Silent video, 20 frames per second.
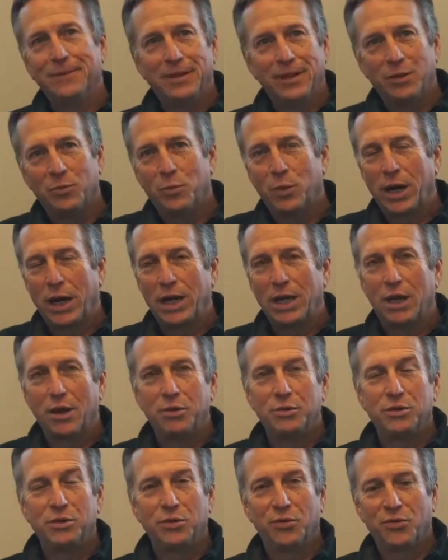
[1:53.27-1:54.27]
Everybody
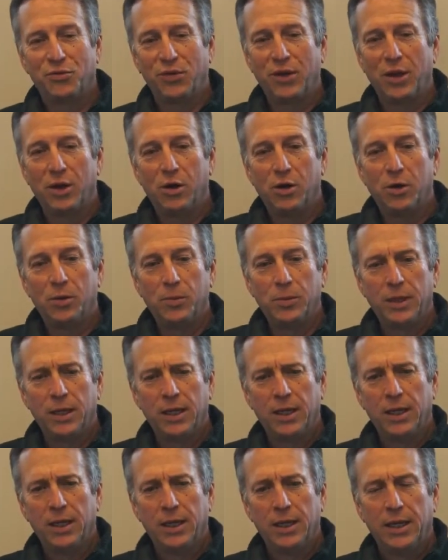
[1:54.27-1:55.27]
knows the
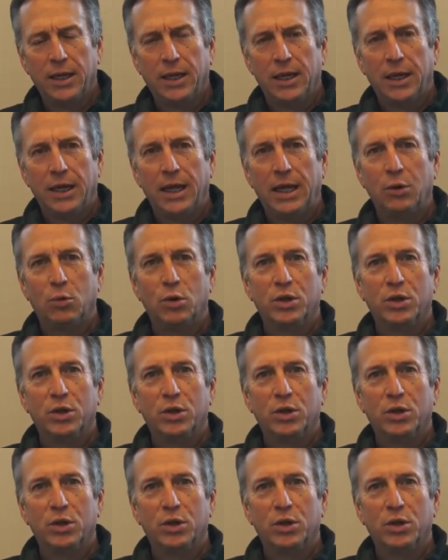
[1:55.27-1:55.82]
film. It